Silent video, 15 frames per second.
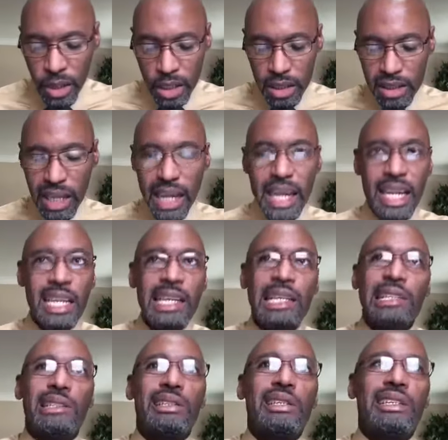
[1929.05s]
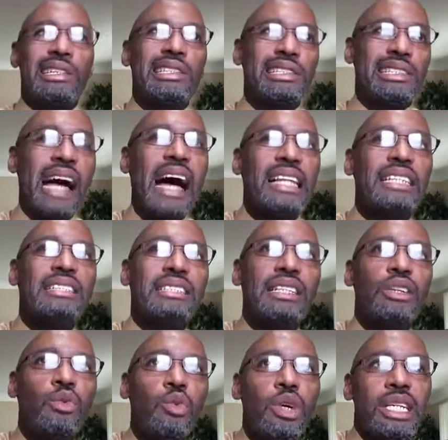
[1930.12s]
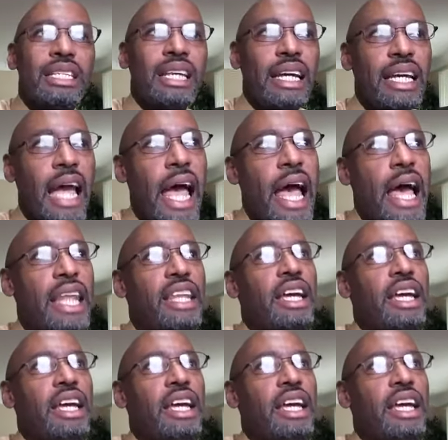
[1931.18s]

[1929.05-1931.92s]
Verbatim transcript: They took solace in what they had.